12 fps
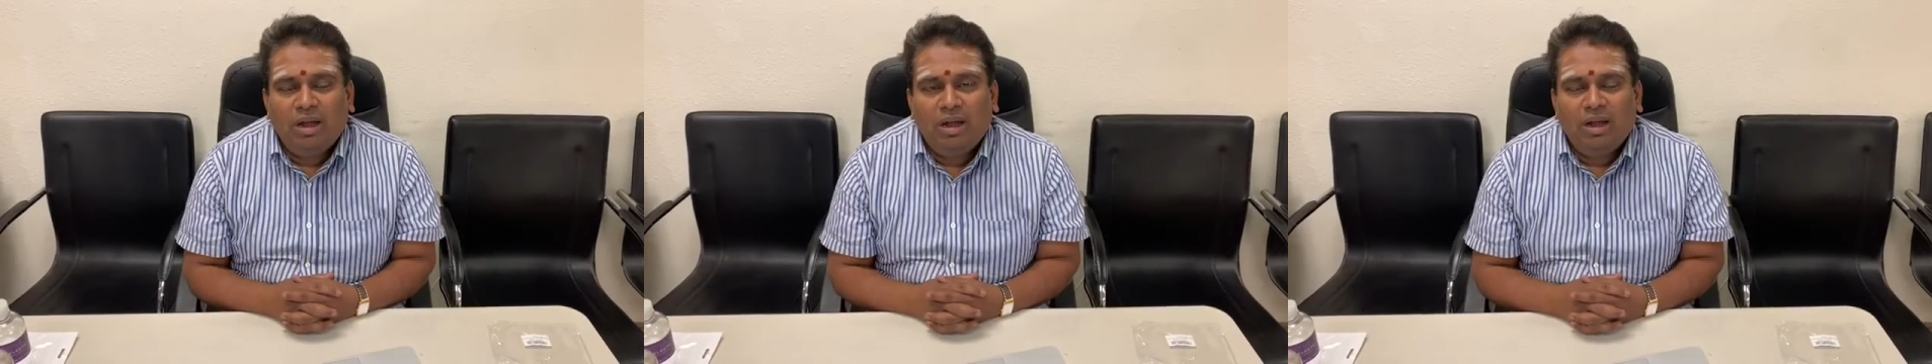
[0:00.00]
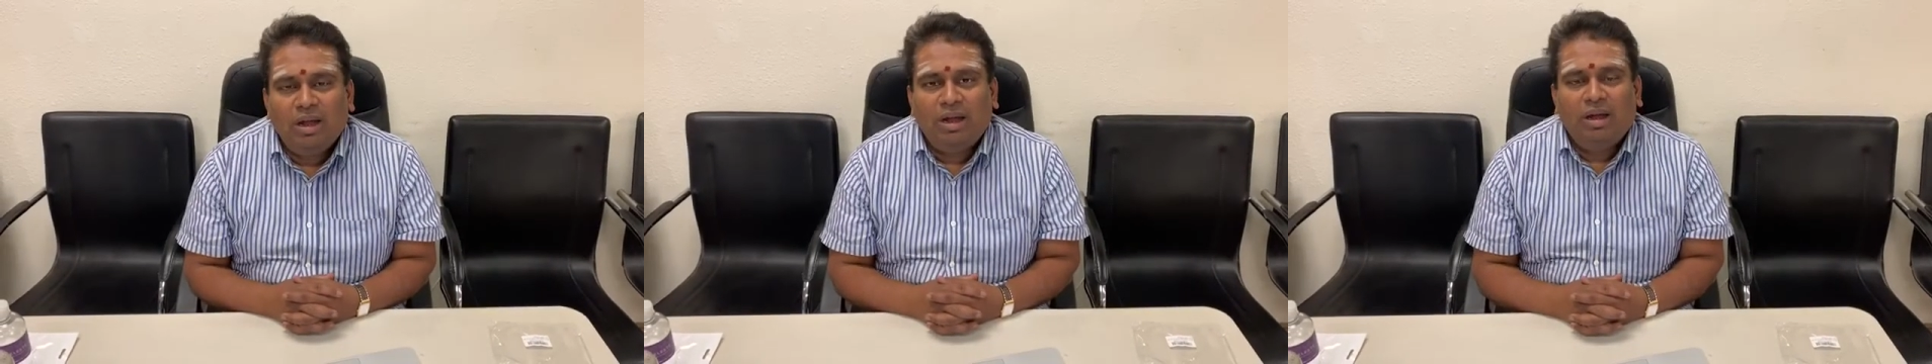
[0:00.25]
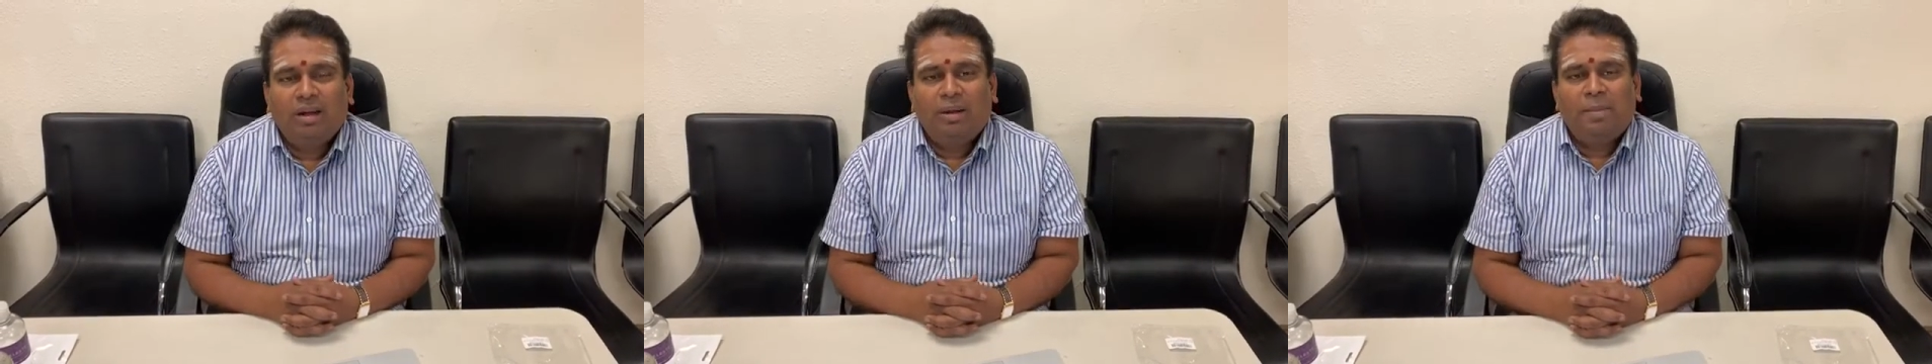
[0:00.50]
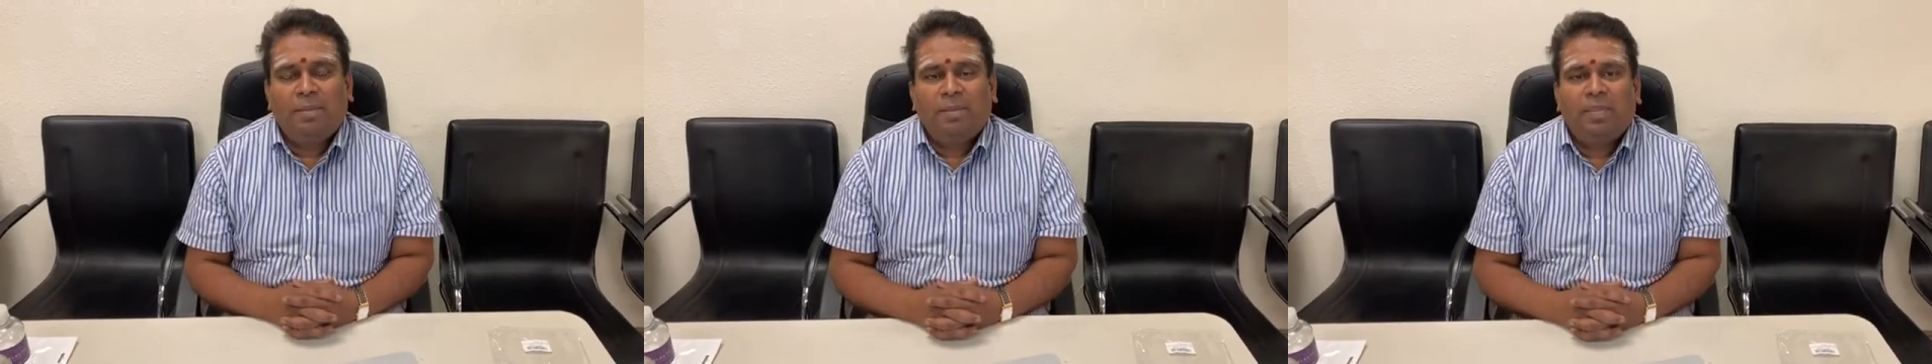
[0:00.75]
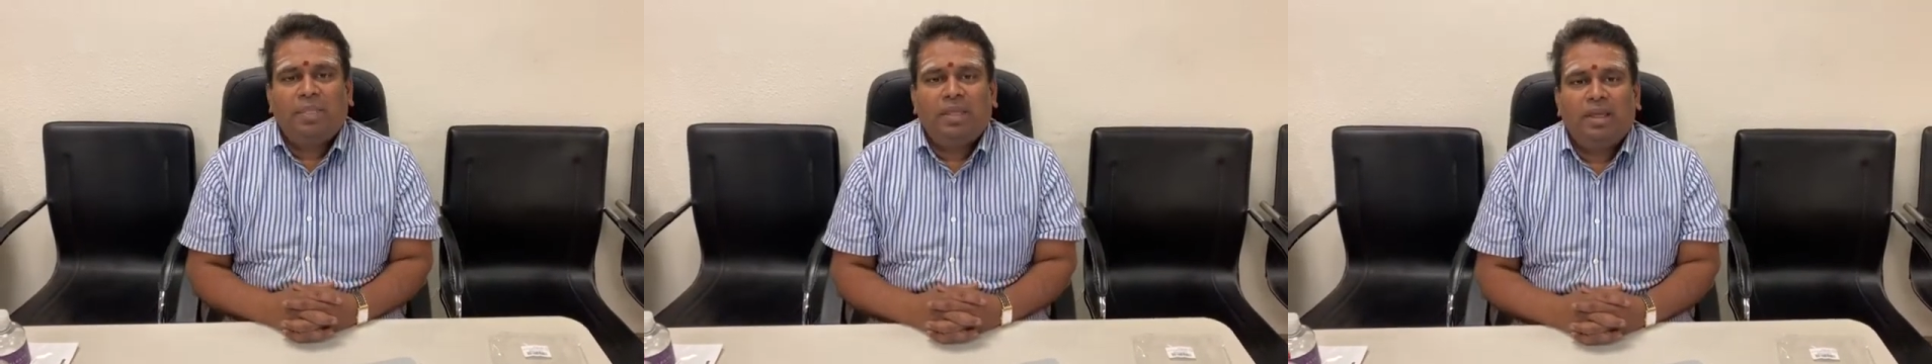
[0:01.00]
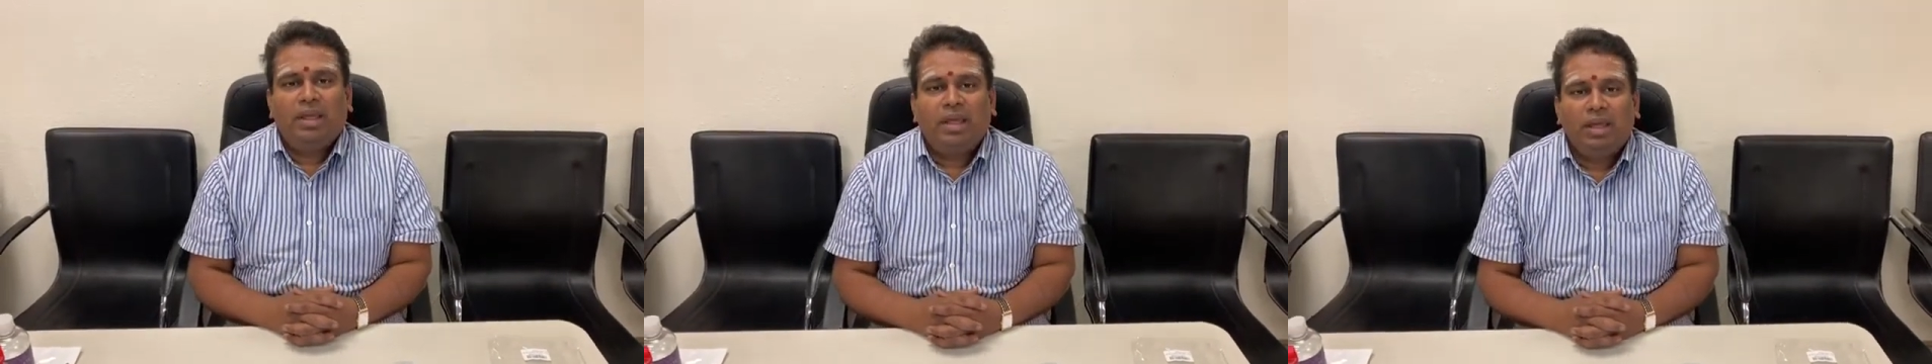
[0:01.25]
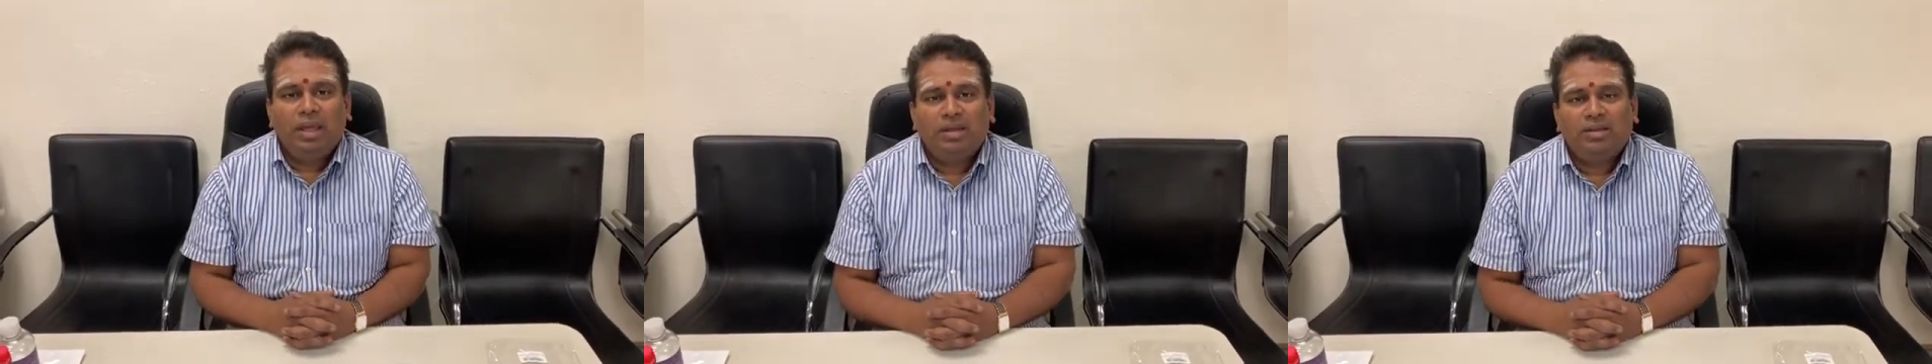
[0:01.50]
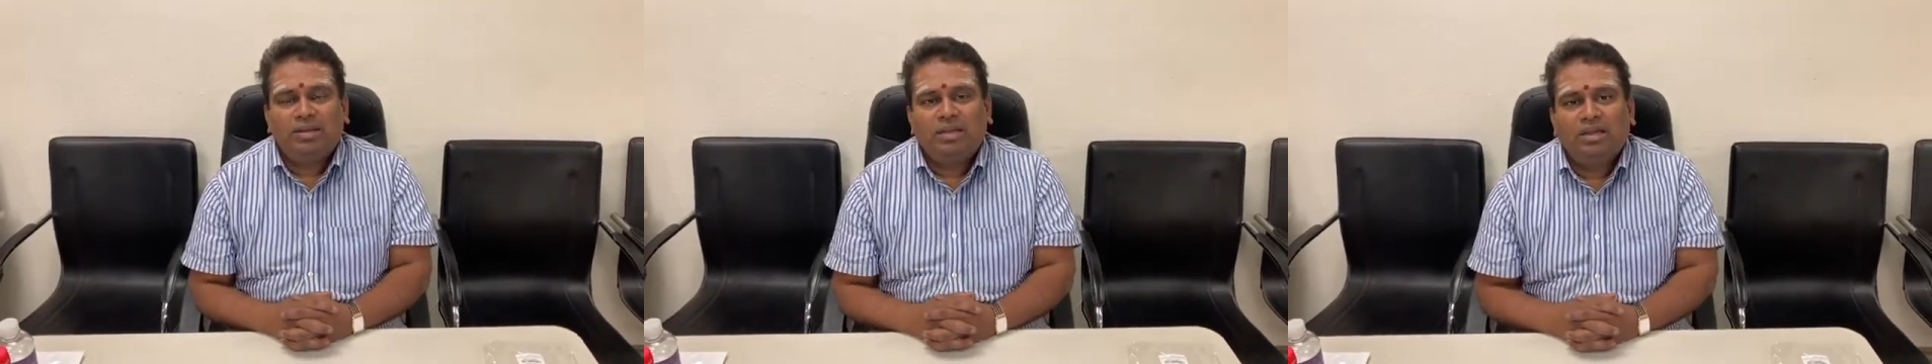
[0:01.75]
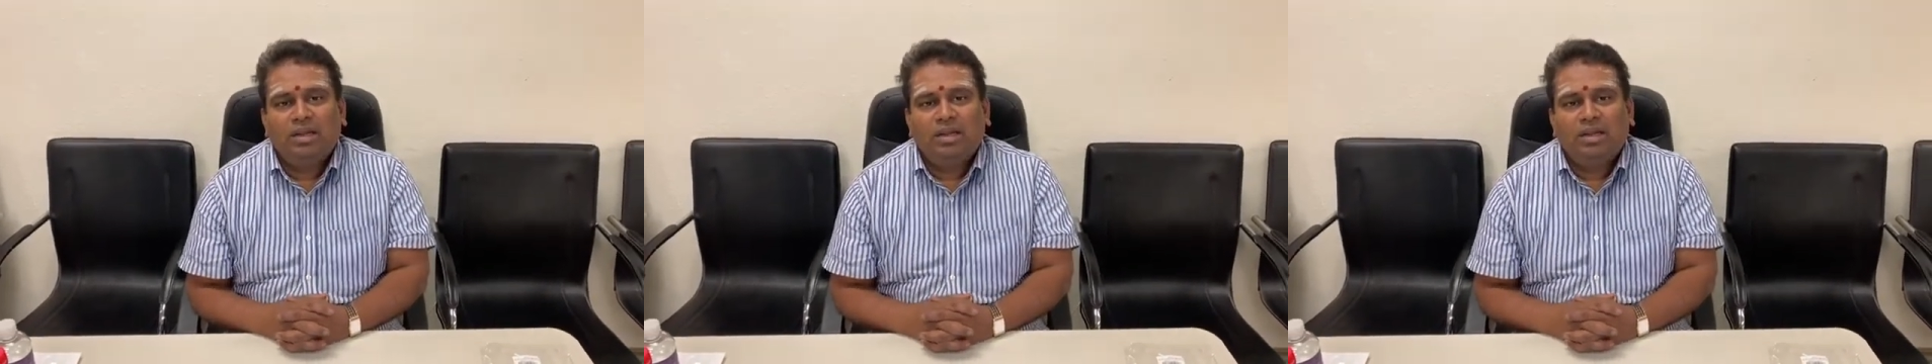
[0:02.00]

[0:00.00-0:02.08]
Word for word: uh, Yajnas.